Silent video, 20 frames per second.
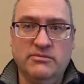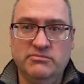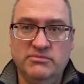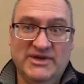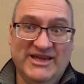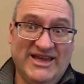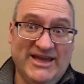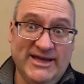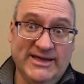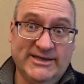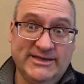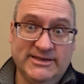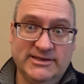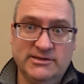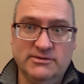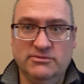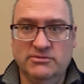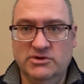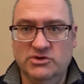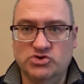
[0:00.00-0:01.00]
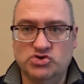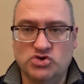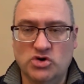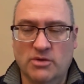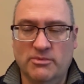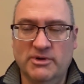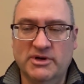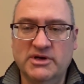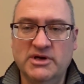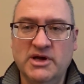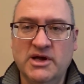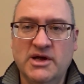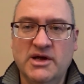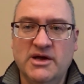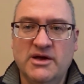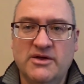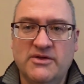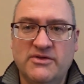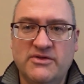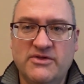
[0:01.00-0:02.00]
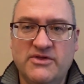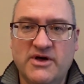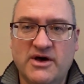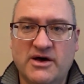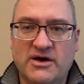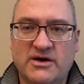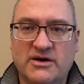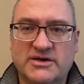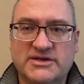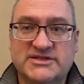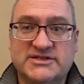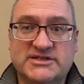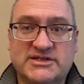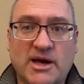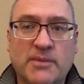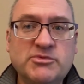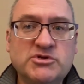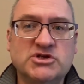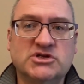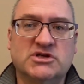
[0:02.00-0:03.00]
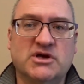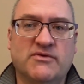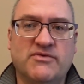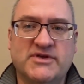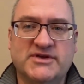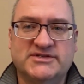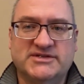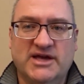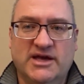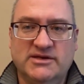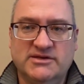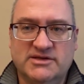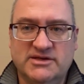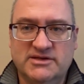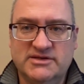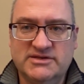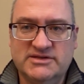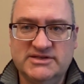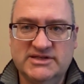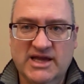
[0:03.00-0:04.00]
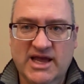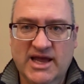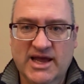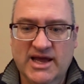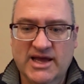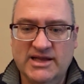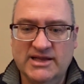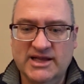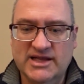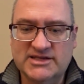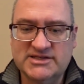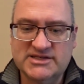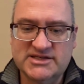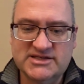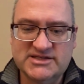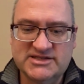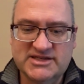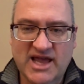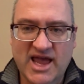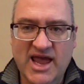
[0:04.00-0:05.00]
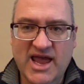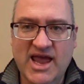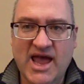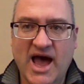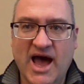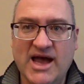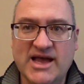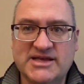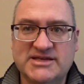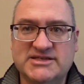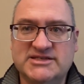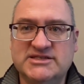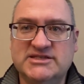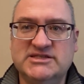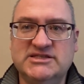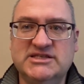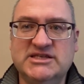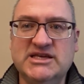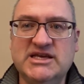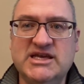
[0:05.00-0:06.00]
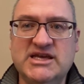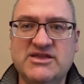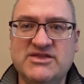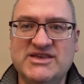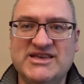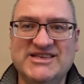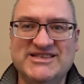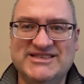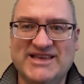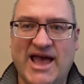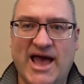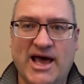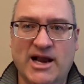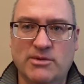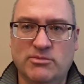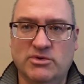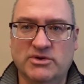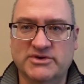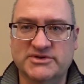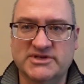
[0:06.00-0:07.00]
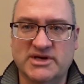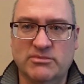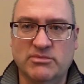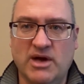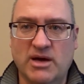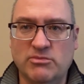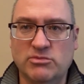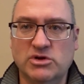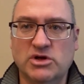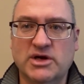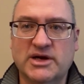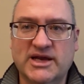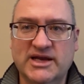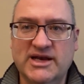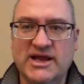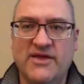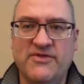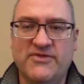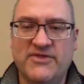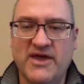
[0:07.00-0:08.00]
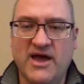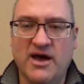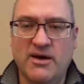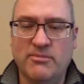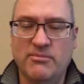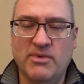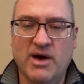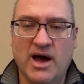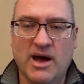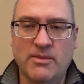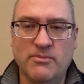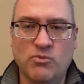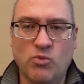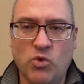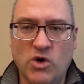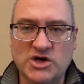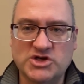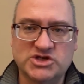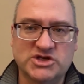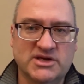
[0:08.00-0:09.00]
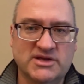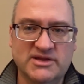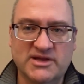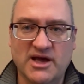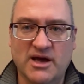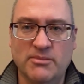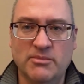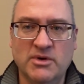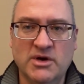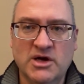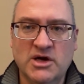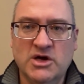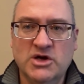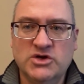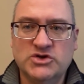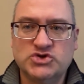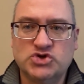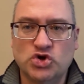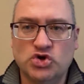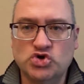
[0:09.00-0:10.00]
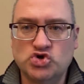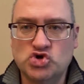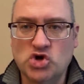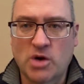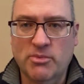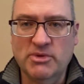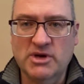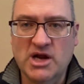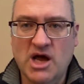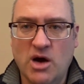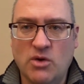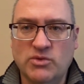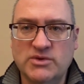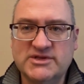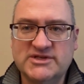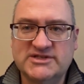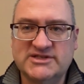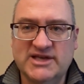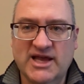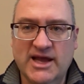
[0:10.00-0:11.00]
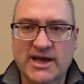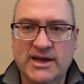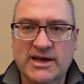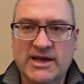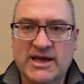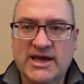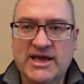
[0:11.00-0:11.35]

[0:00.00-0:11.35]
ich in German, the subject of the sentence, and let's just say I see these animals. I'm looking at them, I'm watching them. So in German I would say,